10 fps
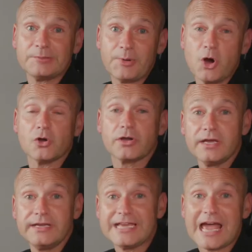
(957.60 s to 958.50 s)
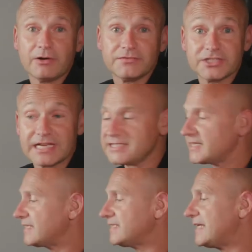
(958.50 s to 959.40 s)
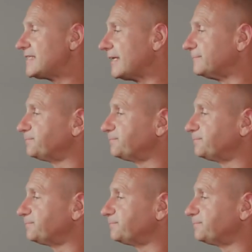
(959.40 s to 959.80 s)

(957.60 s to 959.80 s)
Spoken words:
bong now I've changed that setting.